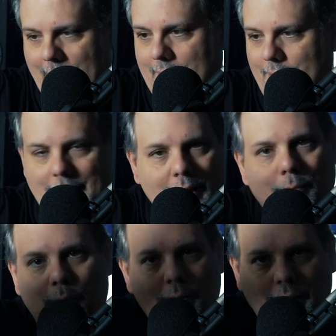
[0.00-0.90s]
and
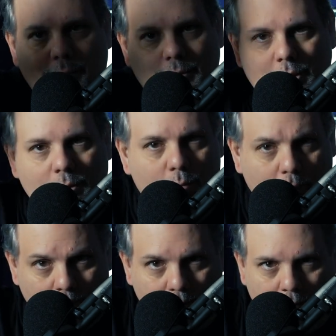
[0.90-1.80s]
teleport him to
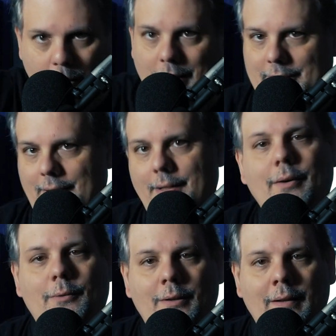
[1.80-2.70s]
parts unknown.